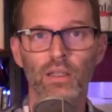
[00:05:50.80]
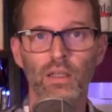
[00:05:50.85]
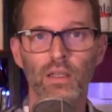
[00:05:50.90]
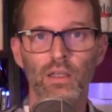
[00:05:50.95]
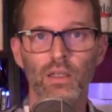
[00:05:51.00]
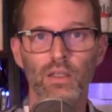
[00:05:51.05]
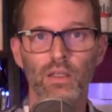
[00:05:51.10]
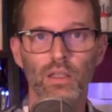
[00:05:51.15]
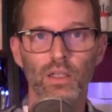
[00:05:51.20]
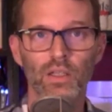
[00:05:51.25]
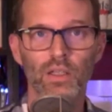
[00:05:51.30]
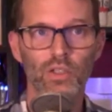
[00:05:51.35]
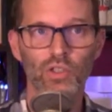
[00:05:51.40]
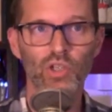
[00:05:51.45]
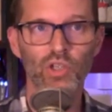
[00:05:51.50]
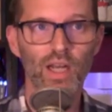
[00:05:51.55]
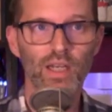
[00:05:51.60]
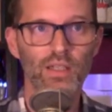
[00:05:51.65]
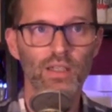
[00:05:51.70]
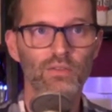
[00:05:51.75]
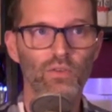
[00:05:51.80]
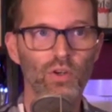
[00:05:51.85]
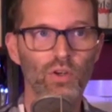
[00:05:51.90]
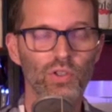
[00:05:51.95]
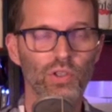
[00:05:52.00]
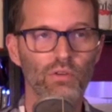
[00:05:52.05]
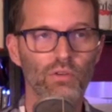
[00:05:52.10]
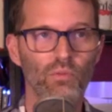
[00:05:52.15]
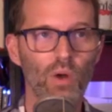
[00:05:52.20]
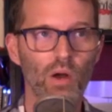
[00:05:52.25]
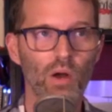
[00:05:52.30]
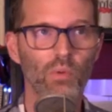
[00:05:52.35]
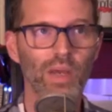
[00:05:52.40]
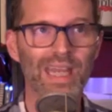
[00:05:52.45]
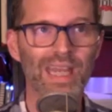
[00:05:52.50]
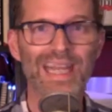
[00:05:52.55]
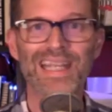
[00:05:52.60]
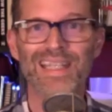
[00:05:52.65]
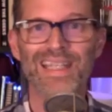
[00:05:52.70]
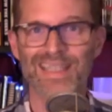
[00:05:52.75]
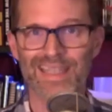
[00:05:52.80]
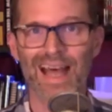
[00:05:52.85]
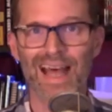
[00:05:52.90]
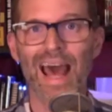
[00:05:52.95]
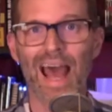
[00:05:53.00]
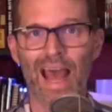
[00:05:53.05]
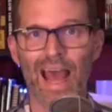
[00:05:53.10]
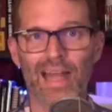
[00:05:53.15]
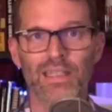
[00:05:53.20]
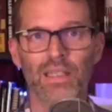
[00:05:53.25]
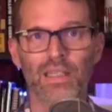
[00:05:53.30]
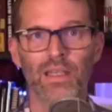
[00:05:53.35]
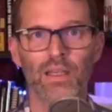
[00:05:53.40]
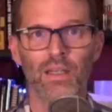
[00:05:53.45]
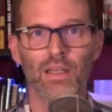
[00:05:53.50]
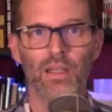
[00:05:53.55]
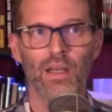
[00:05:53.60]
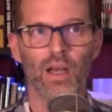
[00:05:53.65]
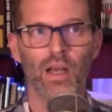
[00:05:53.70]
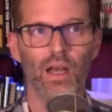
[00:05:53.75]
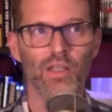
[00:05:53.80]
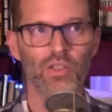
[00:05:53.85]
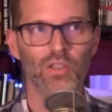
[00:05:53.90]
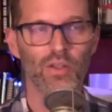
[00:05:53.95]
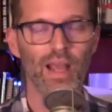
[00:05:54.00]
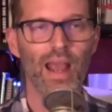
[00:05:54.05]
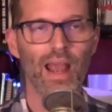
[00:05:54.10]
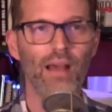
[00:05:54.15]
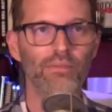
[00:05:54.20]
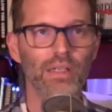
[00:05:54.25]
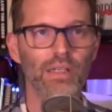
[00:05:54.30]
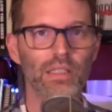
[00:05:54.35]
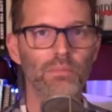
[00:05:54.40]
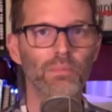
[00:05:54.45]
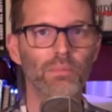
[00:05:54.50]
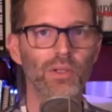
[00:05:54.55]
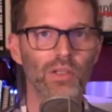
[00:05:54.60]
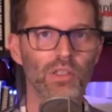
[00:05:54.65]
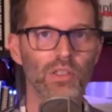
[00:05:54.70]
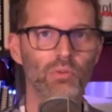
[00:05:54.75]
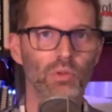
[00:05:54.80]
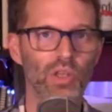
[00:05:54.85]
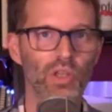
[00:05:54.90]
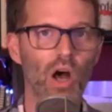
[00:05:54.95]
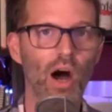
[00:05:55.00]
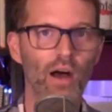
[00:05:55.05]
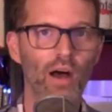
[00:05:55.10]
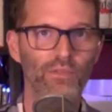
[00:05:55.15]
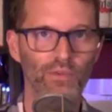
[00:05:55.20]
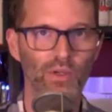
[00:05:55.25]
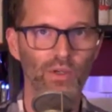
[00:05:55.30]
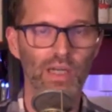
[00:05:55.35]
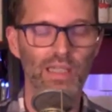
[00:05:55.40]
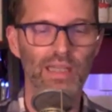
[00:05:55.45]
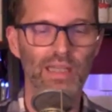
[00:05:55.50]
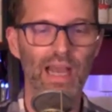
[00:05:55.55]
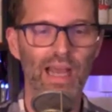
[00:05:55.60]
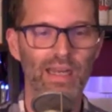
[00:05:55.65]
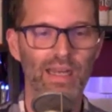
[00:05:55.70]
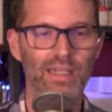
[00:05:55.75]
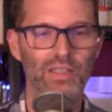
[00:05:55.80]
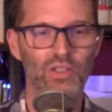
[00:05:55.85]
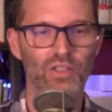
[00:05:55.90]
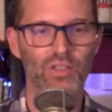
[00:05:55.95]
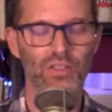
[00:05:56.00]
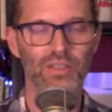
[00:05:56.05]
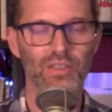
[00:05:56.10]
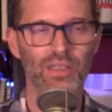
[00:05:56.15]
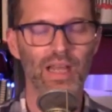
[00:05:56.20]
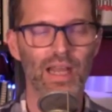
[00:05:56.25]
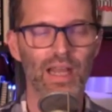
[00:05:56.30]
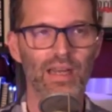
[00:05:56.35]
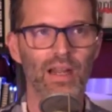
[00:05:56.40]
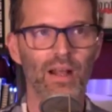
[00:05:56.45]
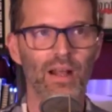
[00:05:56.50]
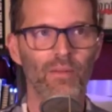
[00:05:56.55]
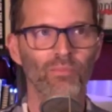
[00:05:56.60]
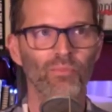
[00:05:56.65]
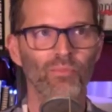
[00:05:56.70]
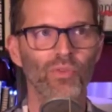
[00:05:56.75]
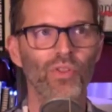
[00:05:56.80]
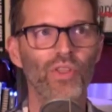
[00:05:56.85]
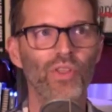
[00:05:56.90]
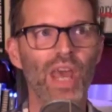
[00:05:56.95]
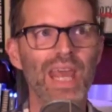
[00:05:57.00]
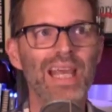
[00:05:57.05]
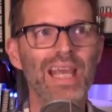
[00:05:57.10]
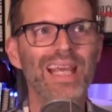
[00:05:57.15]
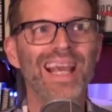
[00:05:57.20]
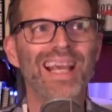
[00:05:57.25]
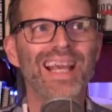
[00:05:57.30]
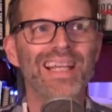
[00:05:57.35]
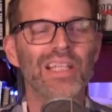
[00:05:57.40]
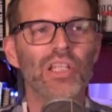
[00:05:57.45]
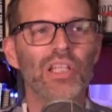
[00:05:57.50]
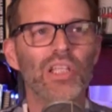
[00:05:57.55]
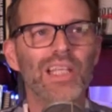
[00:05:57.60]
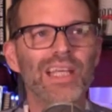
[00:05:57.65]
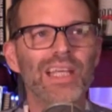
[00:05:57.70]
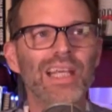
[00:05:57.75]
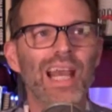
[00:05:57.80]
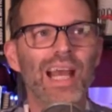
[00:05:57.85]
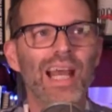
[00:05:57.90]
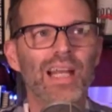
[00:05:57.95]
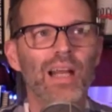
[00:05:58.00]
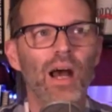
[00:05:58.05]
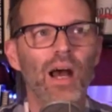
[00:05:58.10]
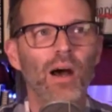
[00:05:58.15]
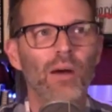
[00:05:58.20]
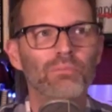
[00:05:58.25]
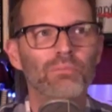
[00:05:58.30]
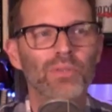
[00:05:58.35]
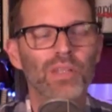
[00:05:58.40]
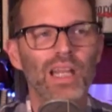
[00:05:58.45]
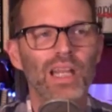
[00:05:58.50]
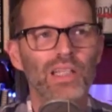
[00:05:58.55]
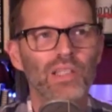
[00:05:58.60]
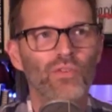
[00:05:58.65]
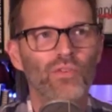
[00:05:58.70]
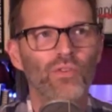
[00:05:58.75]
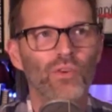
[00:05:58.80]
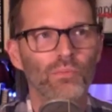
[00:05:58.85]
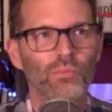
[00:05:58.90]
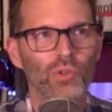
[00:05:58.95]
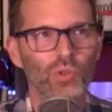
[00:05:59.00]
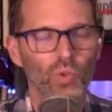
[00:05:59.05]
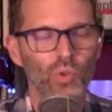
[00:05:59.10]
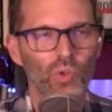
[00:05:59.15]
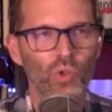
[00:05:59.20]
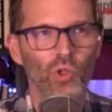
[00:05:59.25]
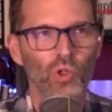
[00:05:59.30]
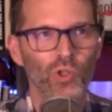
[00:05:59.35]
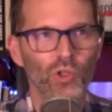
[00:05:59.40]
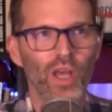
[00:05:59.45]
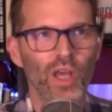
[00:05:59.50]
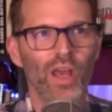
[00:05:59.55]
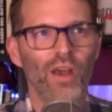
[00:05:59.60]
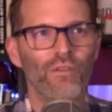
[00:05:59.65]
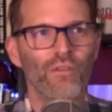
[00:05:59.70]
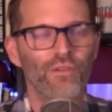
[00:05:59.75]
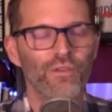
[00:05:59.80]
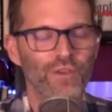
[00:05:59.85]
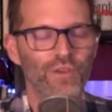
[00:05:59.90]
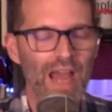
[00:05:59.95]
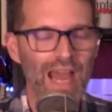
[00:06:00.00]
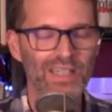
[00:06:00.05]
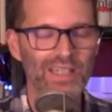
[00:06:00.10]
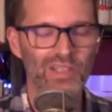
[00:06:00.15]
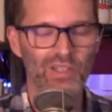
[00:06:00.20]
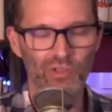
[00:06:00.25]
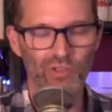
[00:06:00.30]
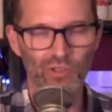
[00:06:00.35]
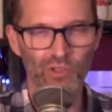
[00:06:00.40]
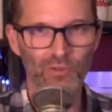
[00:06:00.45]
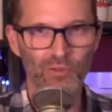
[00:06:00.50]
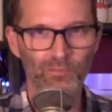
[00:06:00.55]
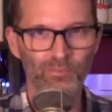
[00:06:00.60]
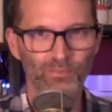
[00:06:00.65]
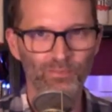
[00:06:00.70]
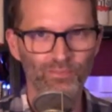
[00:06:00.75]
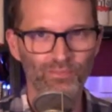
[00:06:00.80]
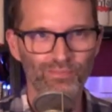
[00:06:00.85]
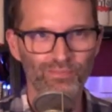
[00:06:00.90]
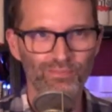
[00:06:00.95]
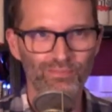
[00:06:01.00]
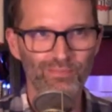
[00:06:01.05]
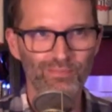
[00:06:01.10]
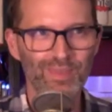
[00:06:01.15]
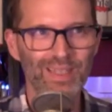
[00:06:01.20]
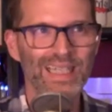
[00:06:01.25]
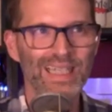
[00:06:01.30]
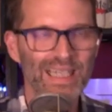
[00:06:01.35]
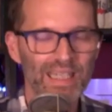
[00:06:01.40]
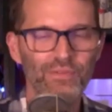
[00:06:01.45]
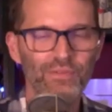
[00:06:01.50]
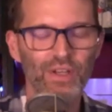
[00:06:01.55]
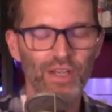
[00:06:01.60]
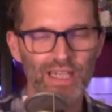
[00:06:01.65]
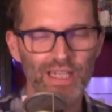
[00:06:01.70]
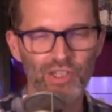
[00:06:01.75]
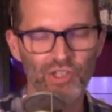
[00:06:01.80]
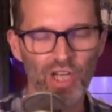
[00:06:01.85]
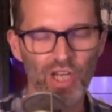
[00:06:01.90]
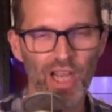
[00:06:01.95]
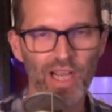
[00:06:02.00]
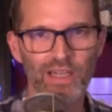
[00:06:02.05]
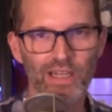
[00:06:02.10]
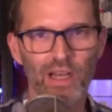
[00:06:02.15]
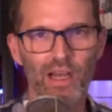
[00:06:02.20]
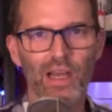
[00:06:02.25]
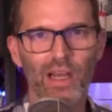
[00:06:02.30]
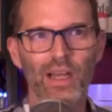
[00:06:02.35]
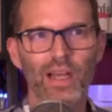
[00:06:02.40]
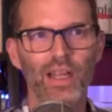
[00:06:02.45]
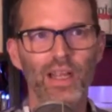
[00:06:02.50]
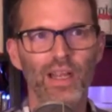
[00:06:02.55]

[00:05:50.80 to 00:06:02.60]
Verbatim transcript: The, the Chinese version of Huawei is that. Uh, so they have experience with offering that. It's just that they can get updates from Google faster, even in China, if